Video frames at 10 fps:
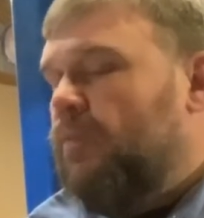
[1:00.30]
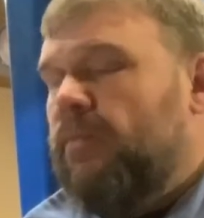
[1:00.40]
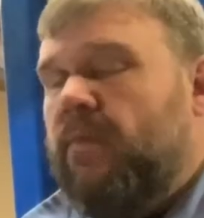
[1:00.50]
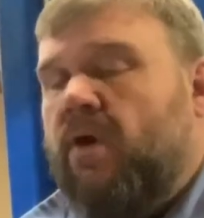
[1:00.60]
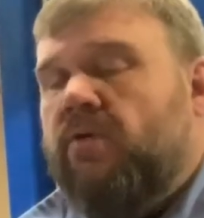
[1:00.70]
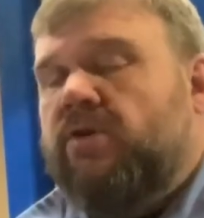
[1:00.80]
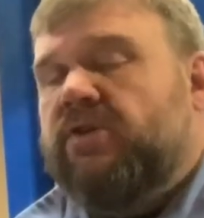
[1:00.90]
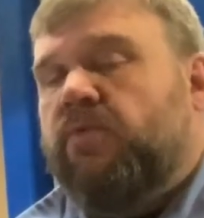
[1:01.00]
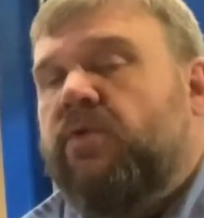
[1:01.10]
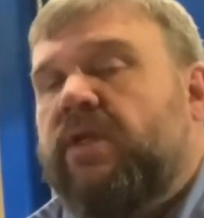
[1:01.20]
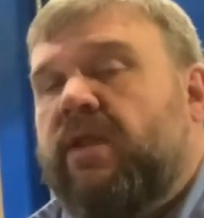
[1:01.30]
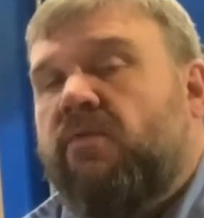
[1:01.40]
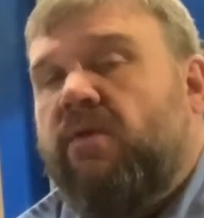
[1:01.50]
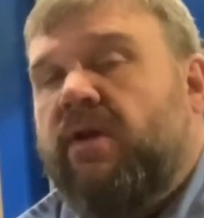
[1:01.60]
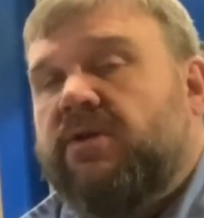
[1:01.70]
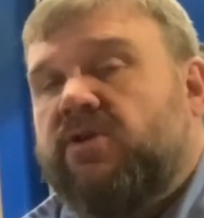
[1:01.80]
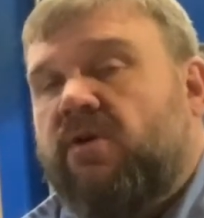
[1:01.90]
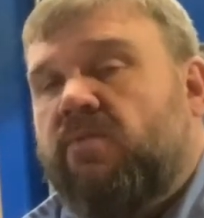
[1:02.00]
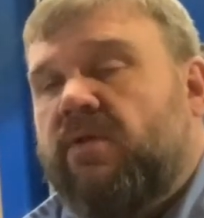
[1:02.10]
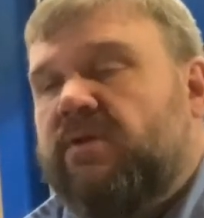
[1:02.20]
Owner just wanted to get it running to
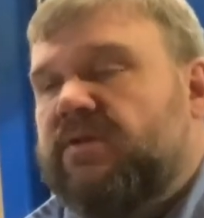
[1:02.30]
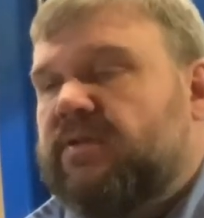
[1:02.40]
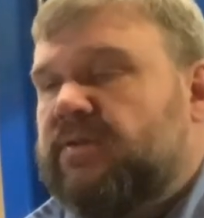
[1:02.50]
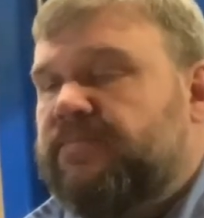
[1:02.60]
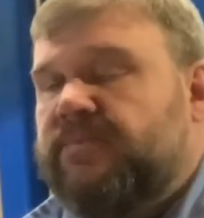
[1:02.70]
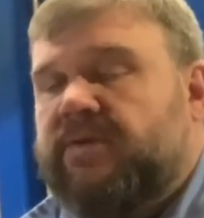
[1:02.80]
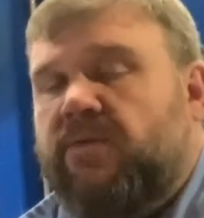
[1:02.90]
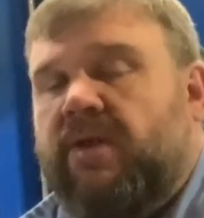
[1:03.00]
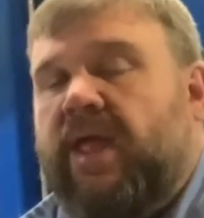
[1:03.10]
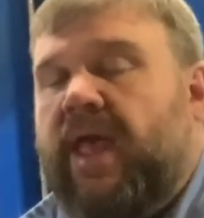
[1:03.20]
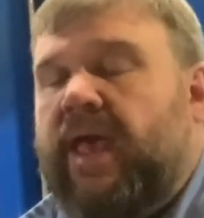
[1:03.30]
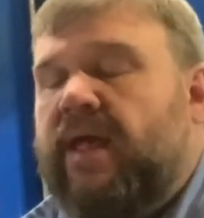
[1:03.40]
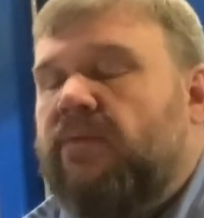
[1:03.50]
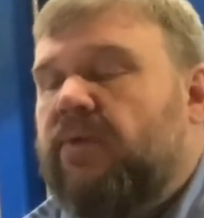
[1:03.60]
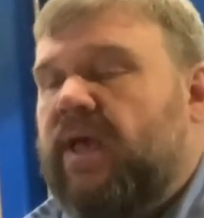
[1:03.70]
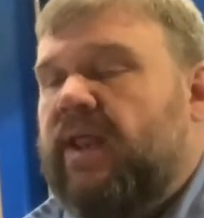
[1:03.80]
start with, just see what he had. We kind of